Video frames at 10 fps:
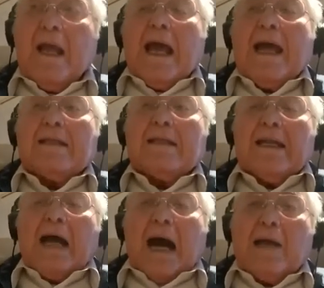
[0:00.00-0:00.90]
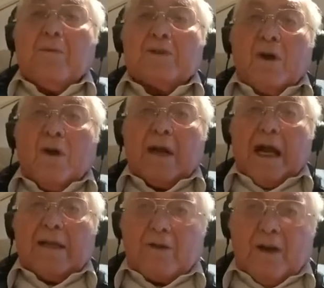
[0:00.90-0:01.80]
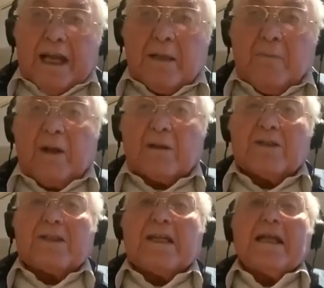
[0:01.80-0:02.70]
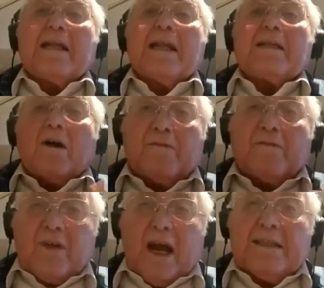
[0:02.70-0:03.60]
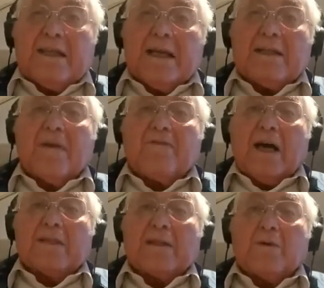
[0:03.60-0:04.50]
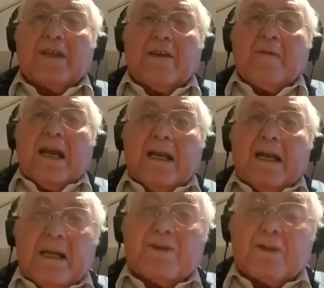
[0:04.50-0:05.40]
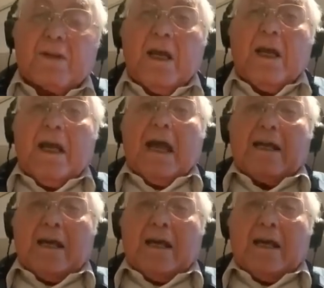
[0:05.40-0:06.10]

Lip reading: and then I would go around, collect the bottles, and then on Fridays, my father would give me a list and a